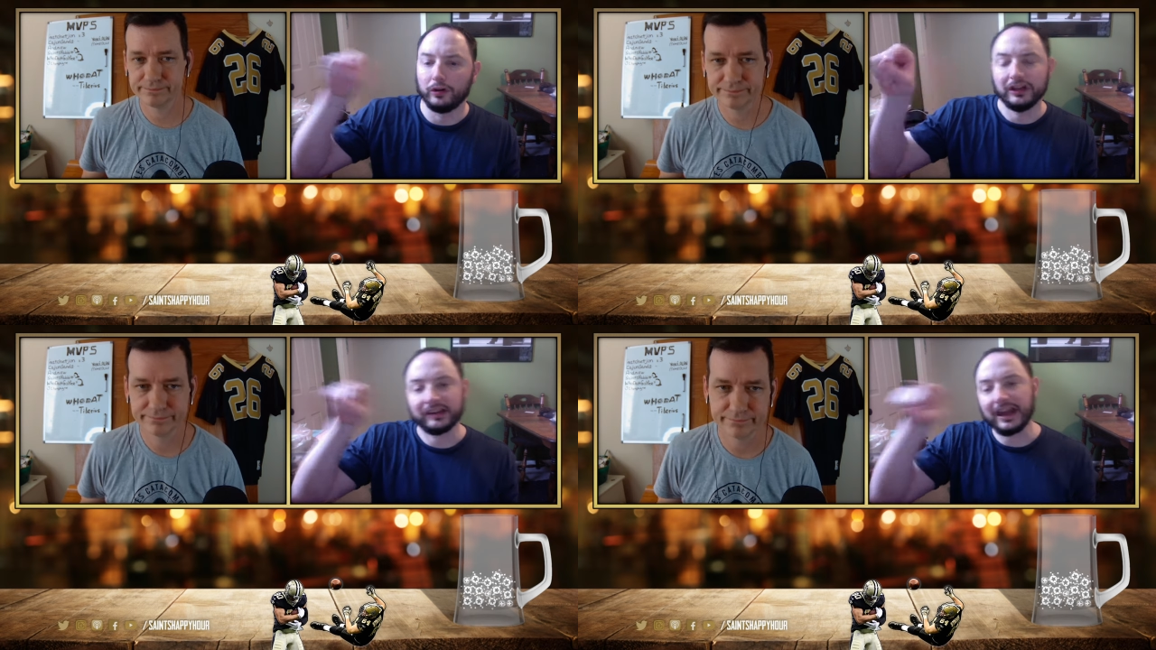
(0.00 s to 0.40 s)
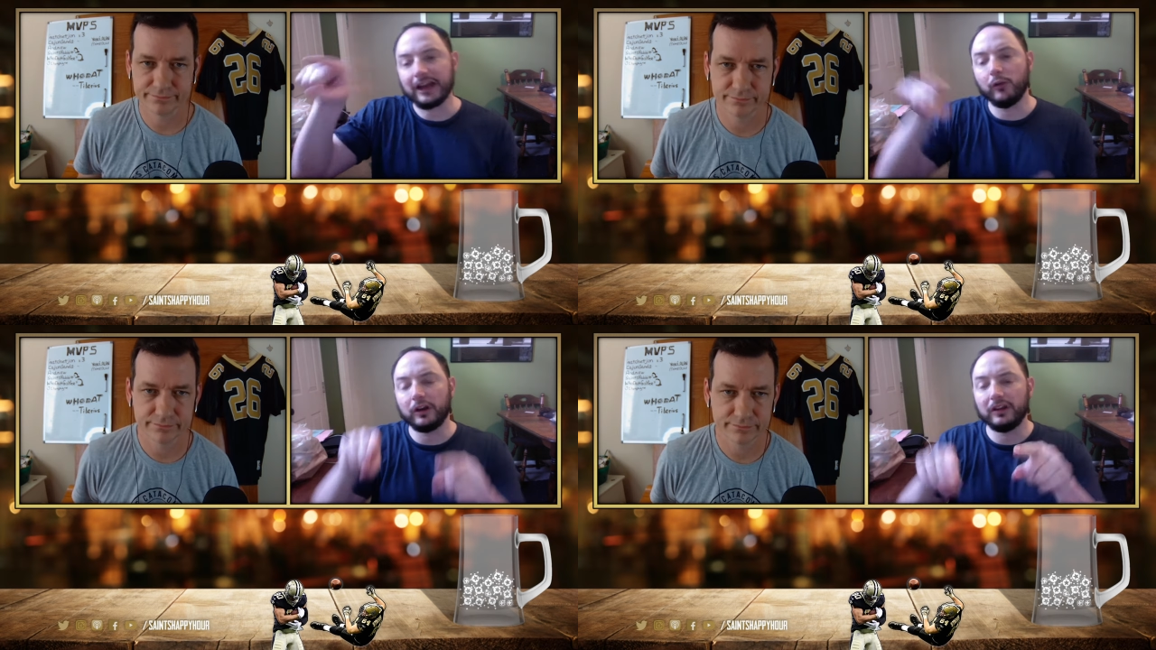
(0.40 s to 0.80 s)
Speaker 1: you take
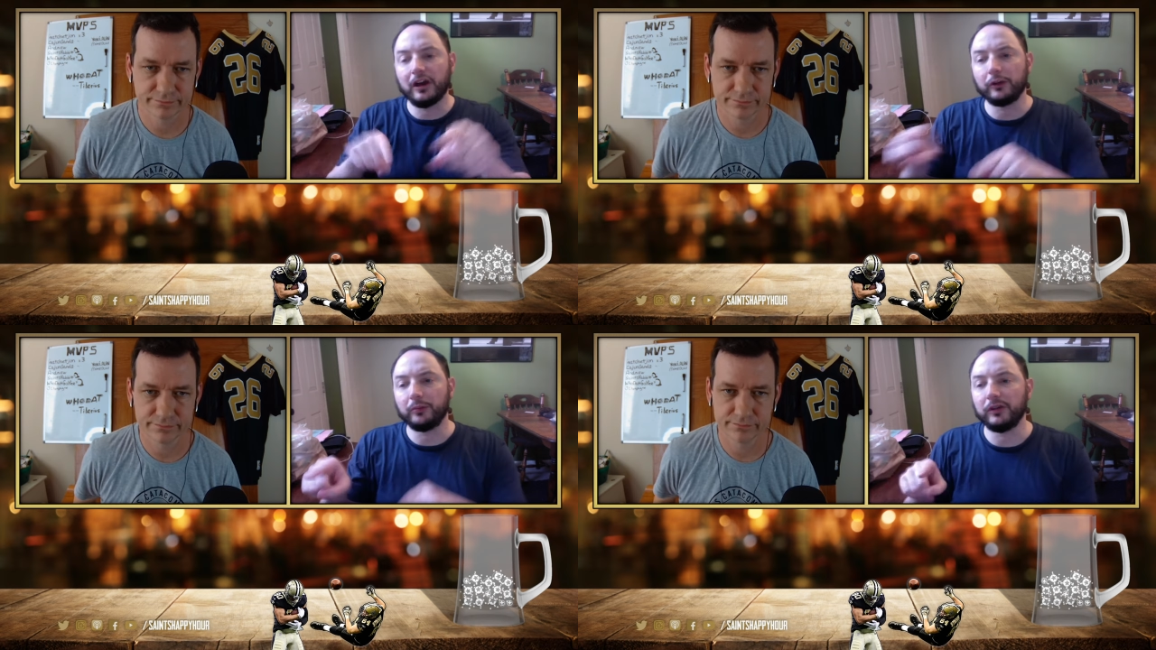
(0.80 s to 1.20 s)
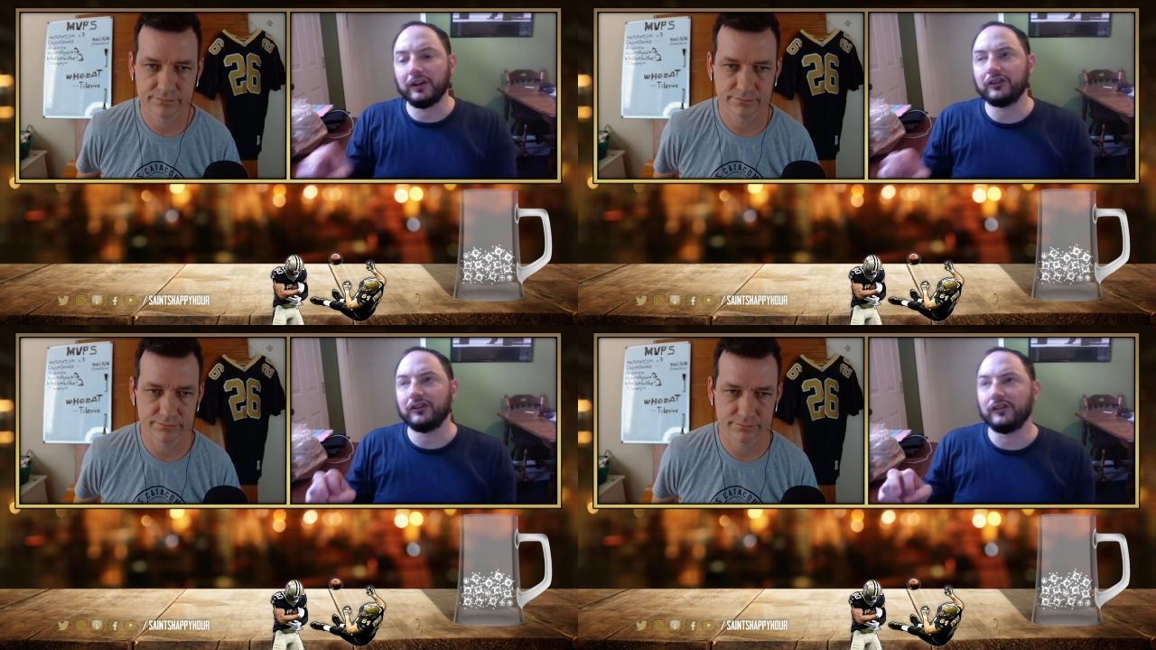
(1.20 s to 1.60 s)
one of the other
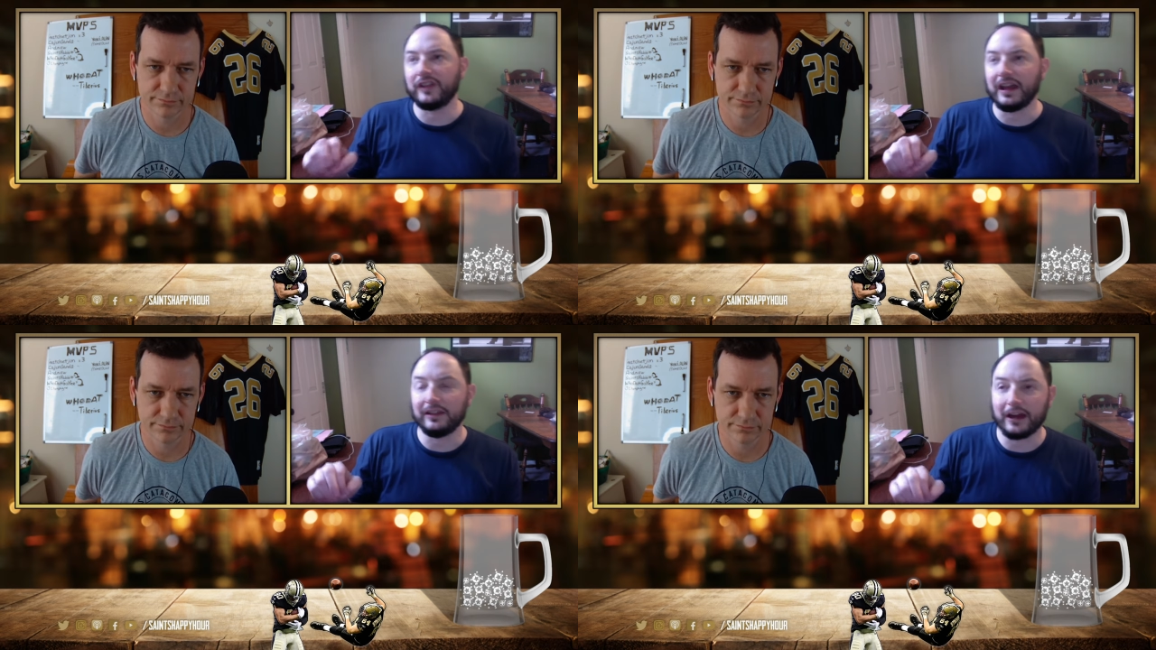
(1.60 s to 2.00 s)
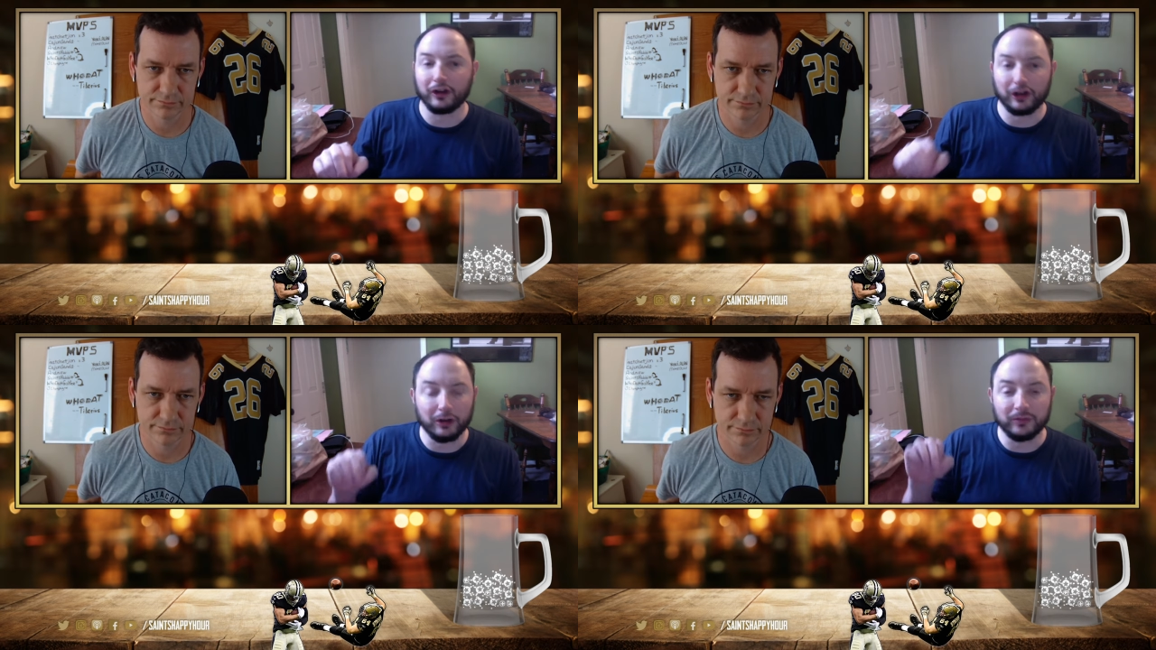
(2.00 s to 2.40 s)
positions that that are
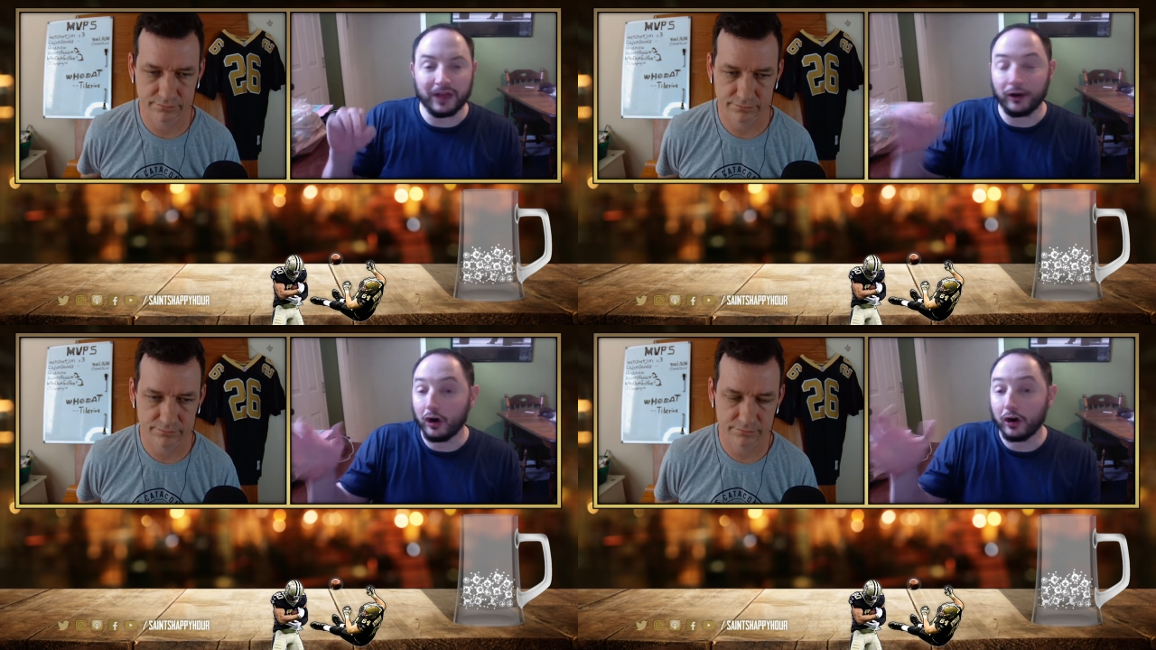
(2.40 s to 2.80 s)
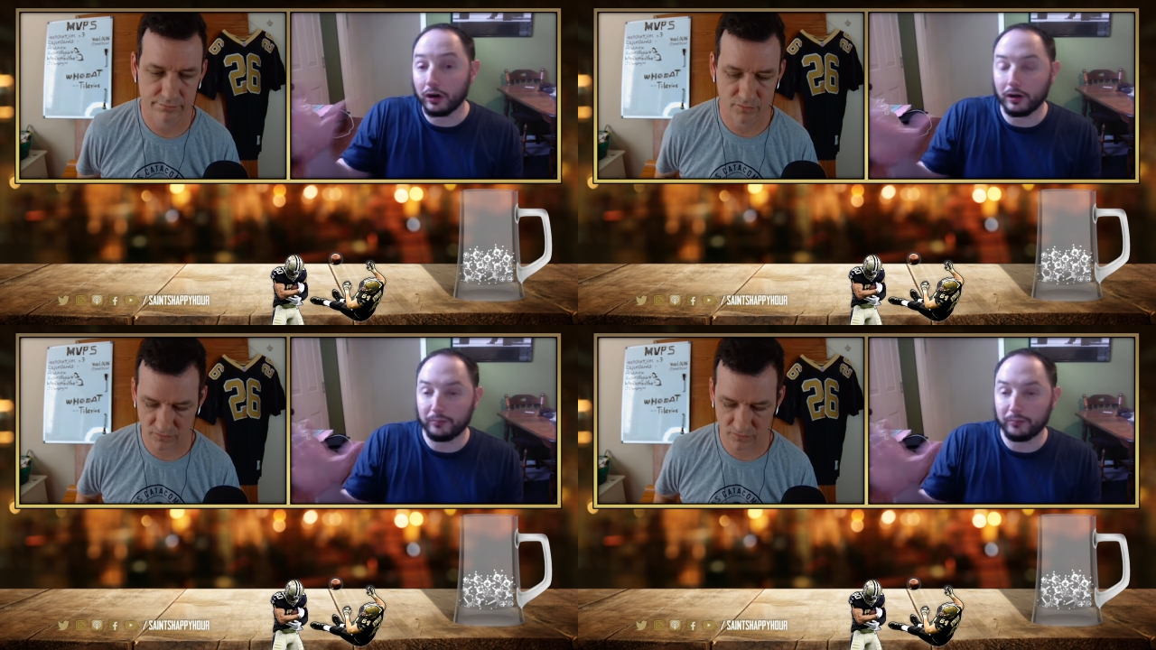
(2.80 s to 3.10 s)
gonna that are hmm.